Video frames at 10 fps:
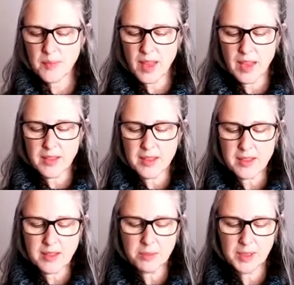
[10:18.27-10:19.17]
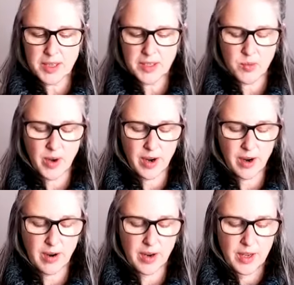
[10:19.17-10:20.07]
And this is a place
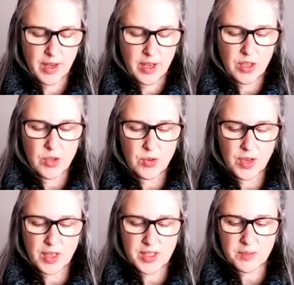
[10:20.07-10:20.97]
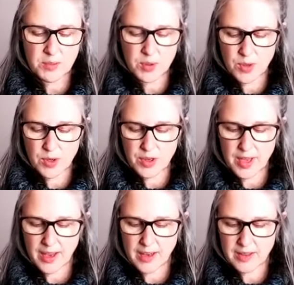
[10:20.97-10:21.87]
where you could explore
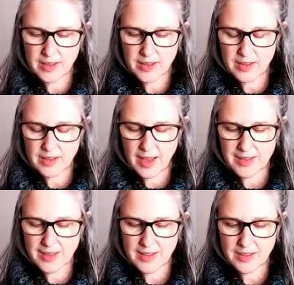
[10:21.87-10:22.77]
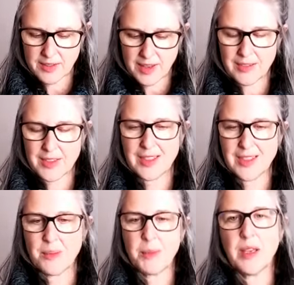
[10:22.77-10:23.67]
that sense of kind of
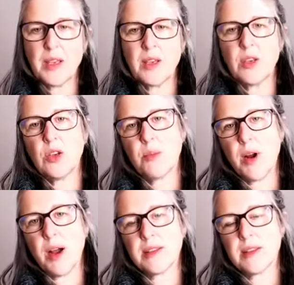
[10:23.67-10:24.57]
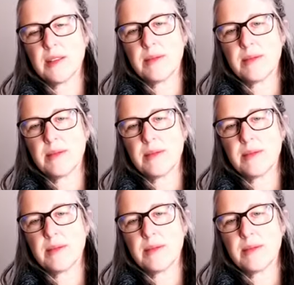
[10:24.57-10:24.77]
sipping your breath.